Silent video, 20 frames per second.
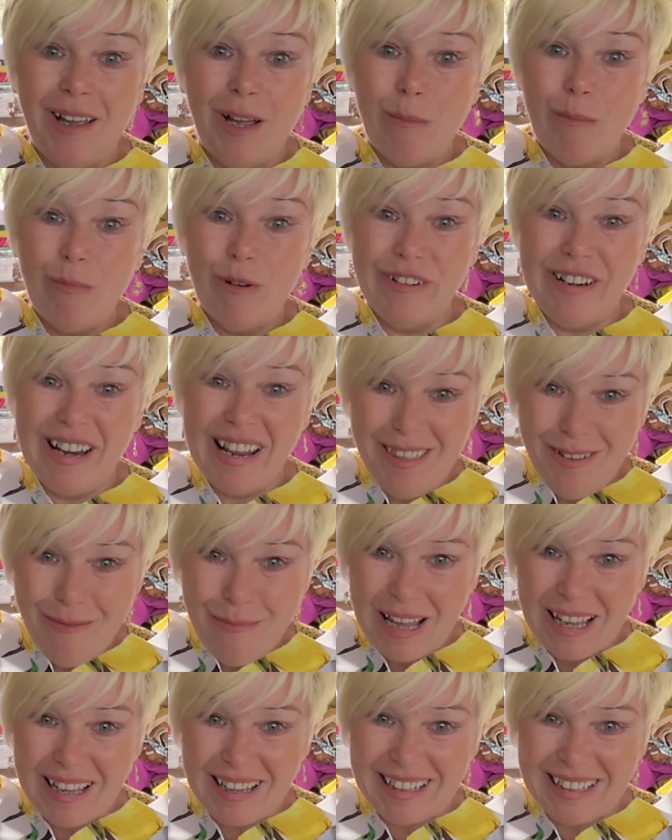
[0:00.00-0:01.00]
But never
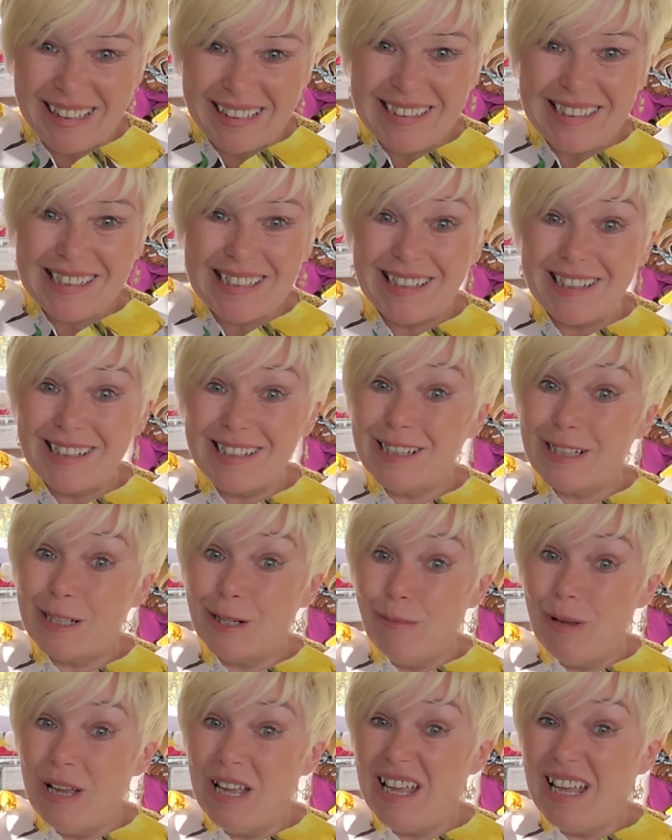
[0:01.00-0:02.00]
mind, the
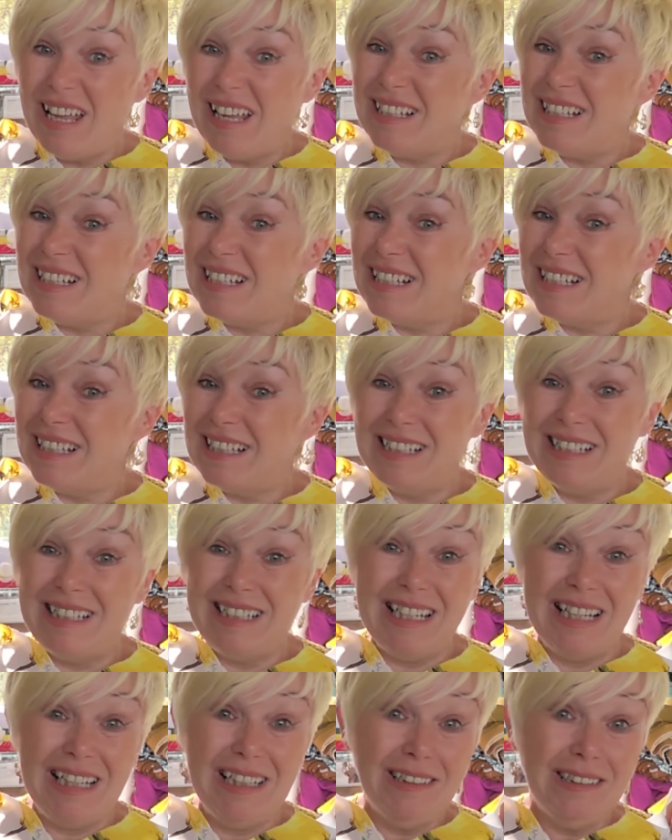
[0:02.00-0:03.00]
summer has
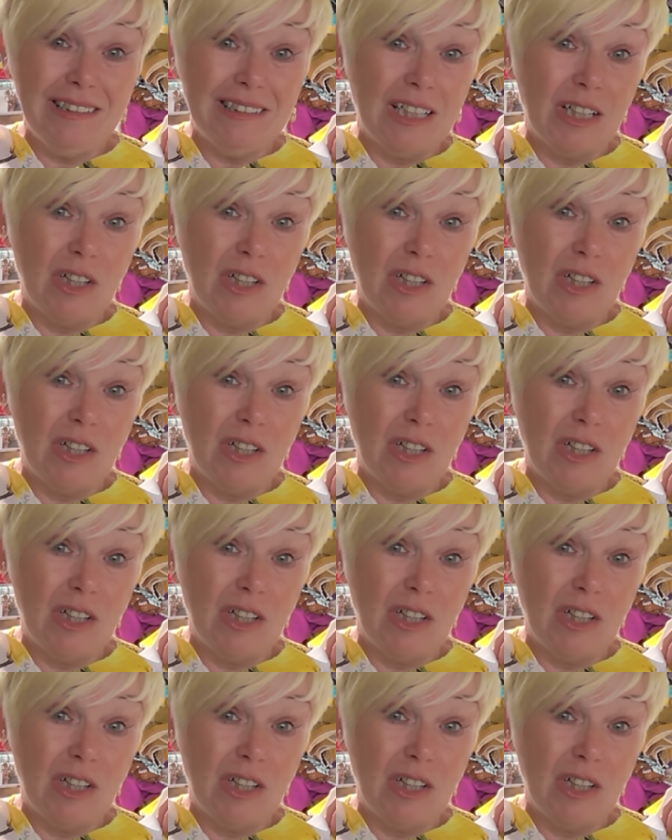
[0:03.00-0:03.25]
still